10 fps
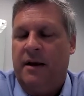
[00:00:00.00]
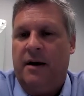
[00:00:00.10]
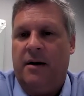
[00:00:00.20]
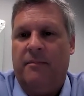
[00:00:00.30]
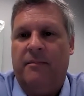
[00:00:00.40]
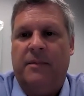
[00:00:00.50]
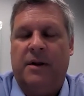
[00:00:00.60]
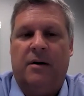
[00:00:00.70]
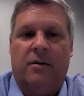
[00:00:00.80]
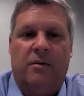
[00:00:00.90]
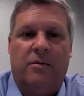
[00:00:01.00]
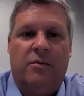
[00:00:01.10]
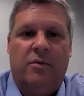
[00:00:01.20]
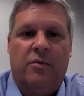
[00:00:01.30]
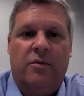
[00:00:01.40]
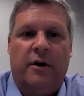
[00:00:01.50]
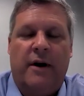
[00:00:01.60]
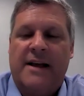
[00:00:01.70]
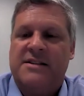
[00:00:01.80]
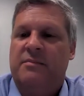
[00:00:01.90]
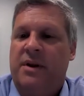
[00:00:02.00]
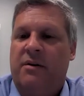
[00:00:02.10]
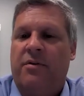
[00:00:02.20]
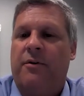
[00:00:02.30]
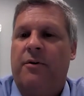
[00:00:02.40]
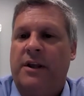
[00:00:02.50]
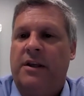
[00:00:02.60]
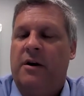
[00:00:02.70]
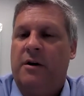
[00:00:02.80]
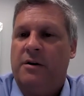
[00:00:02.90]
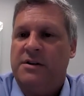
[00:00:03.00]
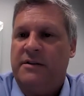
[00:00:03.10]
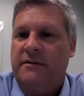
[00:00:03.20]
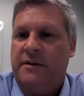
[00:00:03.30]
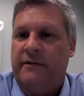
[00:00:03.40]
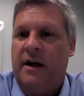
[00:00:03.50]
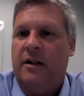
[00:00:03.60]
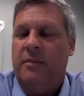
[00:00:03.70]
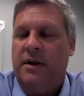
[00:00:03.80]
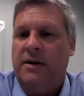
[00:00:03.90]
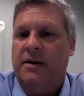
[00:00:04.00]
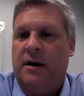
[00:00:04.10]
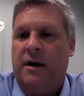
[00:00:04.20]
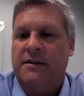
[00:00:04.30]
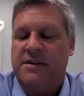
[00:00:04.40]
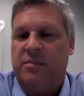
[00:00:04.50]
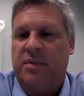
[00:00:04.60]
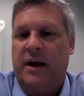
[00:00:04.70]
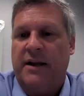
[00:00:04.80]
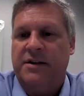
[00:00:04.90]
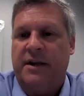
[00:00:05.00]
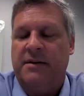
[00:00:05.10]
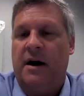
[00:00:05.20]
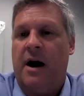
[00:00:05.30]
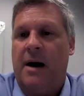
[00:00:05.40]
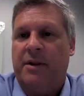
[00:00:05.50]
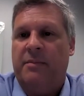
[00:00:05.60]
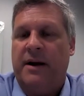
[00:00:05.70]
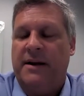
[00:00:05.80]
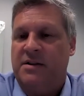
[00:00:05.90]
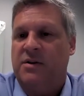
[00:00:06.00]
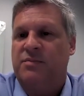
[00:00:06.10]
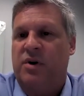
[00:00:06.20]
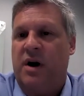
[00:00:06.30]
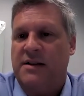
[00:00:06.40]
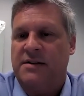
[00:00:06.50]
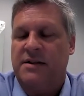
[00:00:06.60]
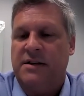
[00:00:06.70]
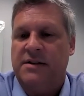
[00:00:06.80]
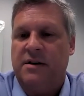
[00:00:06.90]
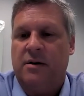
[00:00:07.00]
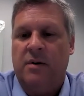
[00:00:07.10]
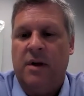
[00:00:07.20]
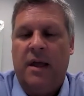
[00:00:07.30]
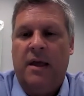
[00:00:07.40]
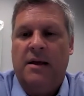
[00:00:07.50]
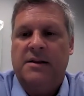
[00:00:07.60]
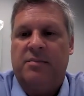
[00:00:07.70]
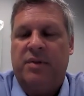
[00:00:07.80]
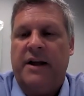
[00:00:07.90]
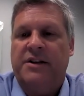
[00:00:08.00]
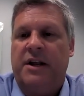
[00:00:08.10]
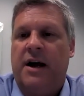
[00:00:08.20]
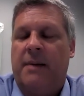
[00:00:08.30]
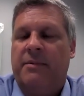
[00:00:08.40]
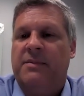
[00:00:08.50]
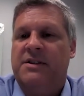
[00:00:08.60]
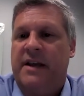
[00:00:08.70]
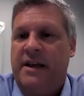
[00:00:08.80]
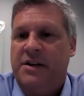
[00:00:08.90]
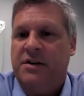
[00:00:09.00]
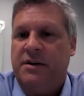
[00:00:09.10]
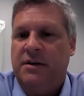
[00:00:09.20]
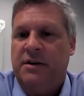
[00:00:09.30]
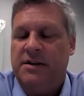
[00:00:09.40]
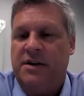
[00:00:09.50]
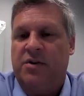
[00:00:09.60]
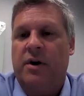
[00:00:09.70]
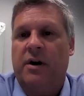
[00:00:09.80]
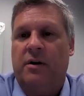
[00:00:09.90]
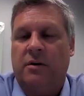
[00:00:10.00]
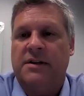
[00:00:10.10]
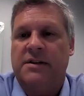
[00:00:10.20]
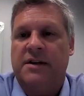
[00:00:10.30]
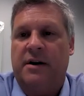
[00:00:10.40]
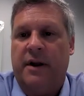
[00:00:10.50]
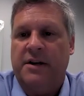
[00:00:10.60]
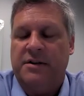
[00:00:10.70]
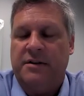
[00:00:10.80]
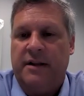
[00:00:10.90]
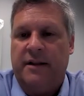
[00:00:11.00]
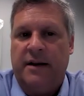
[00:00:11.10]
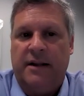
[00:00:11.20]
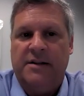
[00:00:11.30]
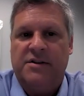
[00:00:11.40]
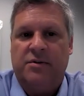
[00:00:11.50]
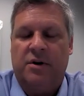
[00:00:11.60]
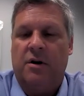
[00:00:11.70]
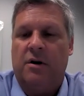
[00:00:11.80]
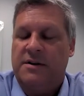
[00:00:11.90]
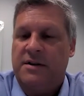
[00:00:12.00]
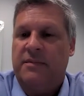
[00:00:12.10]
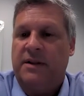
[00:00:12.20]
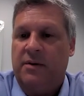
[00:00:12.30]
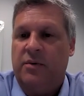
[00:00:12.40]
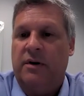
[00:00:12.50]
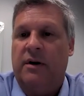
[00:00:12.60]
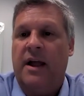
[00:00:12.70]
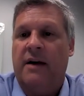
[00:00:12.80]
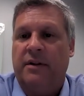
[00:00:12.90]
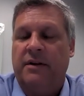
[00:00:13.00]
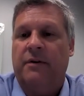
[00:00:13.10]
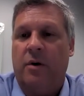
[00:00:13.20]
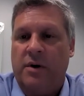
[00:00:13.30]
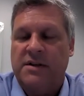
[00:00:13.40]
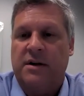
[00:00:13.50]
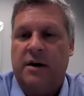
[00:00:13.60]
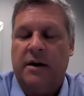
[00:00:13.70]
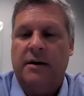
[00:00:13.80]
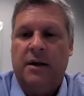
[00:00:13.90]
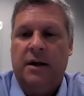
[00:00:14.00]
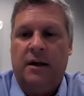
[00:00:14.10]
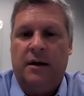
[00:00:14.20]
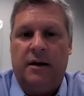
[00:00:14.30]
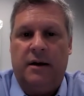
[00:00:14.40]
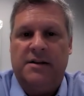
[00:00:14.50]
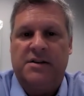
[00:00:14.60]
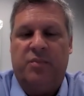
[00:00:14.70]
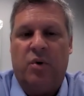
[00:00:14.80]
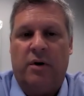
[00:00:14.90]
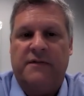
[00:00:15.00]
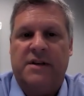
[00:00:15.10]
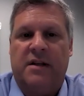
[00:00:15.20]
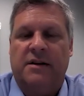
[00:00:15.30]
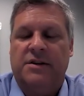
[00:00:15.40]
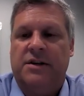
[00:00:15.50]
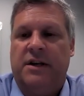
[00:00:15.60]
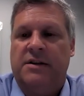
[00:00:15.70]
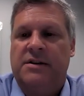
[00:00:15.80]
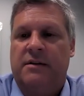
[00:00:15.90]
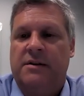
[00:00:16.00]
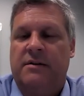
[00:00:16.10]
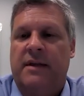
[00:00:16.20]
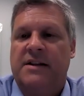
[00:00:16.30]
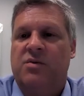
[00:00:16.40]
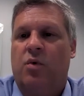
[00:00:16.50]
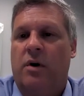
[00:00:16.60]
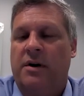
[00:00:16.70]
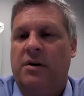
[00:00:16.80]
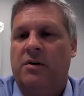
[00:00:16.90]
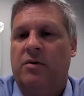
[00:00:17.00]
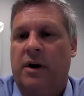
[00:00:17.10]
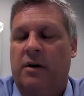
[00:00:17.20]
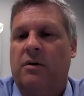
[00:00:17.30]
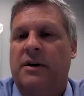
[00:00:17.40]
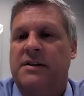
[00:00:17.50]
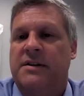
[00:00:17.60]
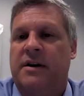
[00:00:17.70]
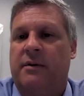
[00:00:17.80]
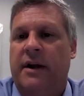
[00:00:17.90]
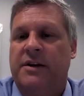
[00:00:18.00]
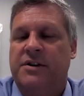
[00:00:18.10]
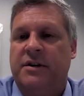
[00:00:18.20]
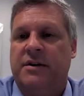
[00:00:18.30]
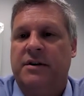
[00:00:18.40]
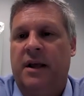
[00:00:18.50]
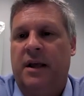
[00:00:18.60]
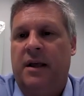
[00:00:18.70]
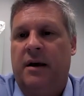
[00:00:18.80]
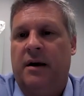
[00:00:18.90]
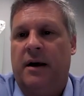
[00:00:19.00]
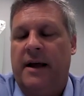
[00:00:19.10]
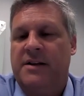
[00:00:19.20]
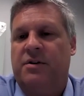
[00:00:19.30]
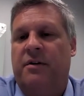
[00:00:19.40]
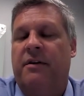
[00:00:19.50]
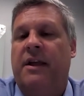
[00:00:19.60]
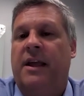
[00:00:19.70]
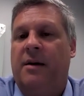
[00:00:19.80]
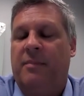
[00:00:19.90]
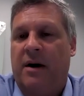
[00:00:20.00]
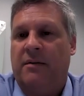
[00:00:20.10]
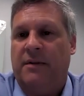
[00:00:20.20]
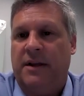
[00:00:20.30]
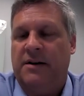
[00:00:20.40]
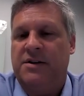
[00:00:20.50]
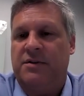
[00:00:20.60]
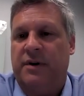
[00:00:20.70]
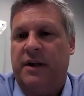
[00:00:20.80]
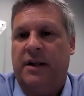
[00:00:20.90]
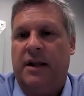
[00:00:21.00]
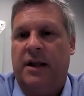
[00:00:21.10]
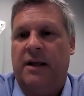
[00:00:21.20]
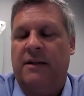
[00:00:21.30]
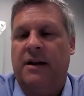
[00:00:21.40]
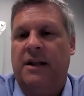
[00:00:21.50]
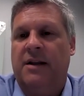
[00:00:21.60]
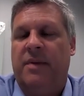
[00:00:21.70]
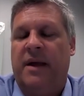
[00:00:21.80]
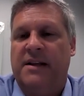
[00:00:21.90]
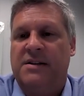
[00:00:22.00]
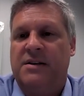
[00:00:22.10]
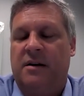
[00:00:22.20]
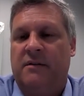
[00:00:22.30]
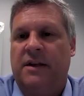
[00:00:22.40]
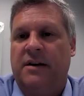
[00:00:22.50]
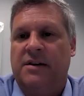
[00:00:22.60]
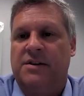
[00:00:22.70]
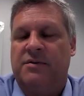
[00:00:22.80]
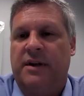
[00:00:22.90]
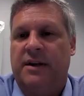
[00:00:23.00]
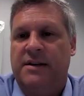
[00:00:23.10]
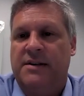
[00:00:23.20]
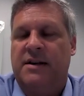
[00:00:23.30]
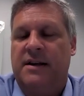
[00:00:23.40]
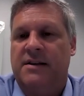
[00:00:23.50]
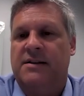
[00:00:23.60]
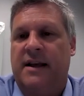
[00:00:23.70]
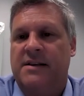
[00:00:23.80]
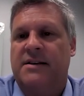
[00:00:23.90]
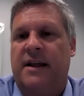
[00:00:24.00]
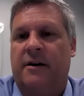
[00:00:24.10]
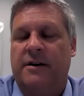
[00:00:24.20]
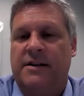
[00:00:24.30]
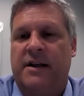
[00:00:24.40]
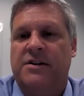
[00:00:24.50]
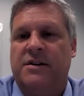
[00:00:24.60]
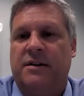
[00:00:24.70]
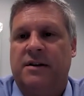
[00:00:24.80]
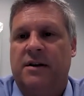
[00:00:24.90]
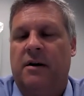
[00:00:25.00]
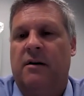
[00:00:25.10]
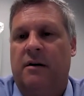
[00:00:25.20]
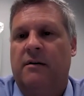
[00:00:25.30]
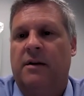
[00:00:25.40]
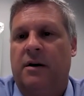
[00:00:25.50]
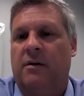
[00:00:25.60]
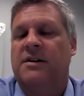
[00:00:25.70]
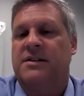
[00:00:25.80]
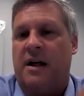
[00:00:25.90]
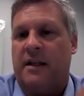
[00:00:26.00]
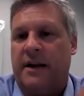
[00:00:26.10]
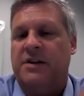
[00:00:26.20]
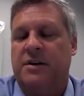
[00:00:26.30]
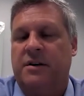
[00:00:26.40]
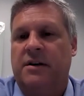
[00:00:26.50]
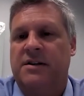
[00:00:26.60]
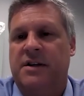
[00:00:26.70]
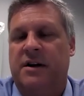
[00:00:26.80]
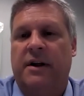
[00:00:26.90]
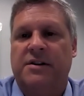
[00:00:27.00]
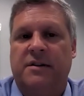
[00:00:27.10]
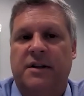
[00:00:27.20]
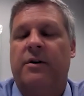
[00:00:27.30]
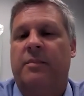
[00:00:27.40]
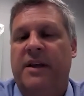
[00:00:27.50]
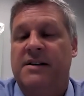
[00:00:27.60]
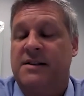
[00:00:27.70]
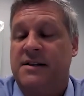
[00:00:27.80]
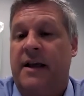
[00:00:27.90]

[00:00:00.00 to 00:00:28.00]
Um, you know, there hasn't been 30 years of development on the supply chain to optimize those processes. So supply chain optimization is a critical consideration that, that needs to occur and something that we are heavily focused on uh, in support of cell and gene. So, so that's one critical consideration uh, as you're thinking about the industry and, and, the need base of the industry is is that standardization con- or you know consolidation consideration. The other piece is